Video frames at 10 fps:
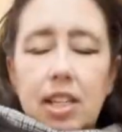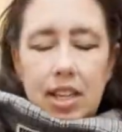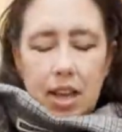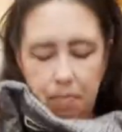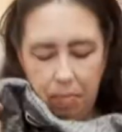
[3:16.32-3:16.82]

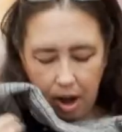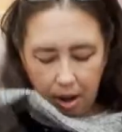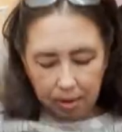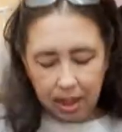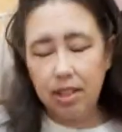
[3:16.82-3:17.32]
like
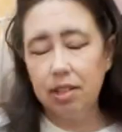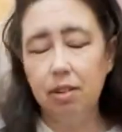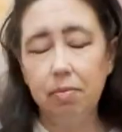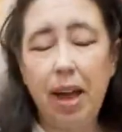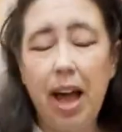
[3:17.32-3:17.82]
probably
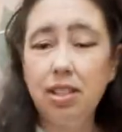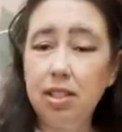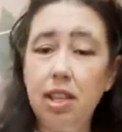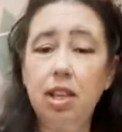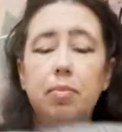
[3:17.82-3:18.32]
past
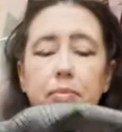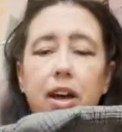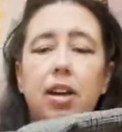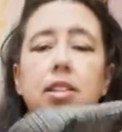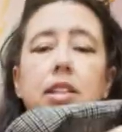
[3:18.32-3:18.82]
the hips,
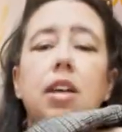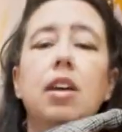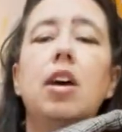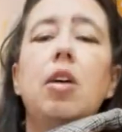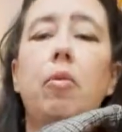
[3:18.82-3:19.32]
honestly.
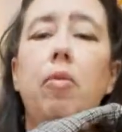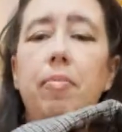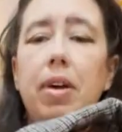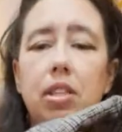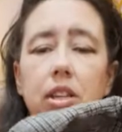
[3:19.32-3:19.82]
But what
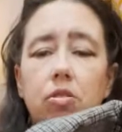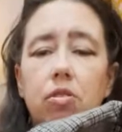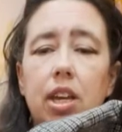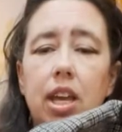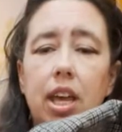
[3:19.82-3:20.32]
makes it
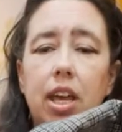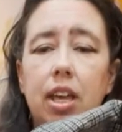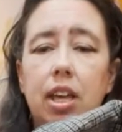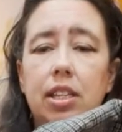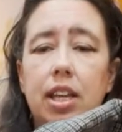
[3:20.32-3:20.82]
unique
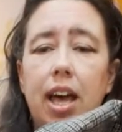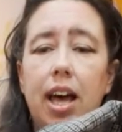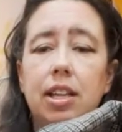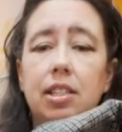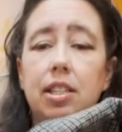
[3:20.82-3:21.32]
is it
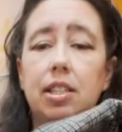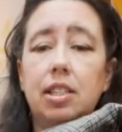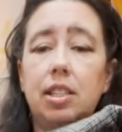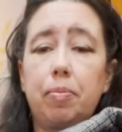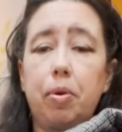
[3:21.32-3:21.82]
has this
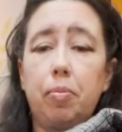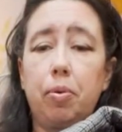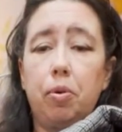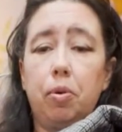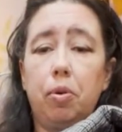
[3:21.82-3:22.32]
zipper
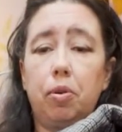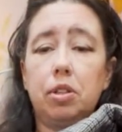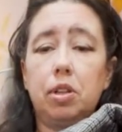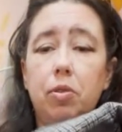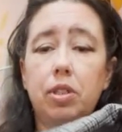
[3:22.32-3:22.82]
pull.
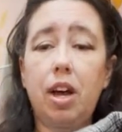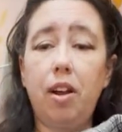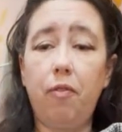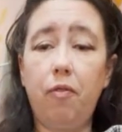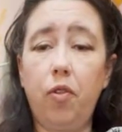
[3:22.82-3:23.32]
So it's got
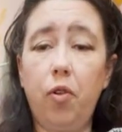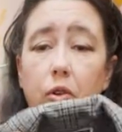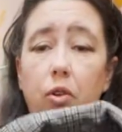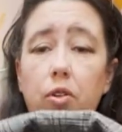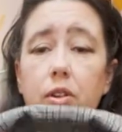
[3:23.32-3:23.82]
a
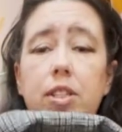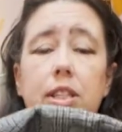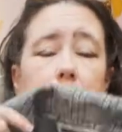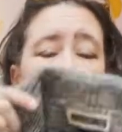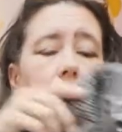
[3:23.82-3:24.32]
full
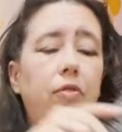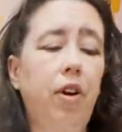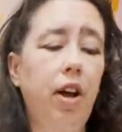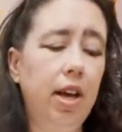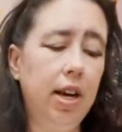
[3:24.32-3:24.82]
zippered
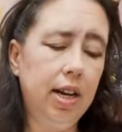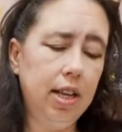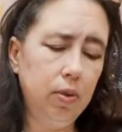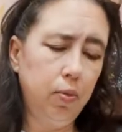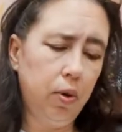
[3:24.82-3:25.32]
front, and it
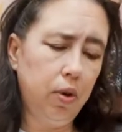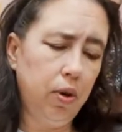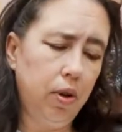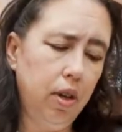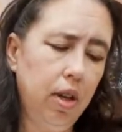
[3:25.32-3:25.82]
is
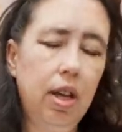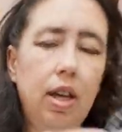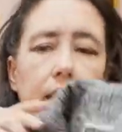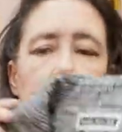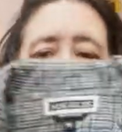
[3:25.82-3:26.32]
wool.
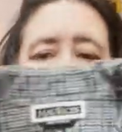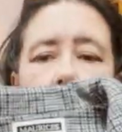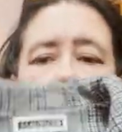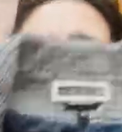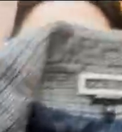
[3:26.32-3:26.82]
It's a
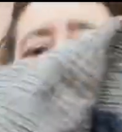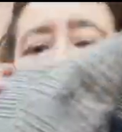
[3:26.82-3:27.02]
size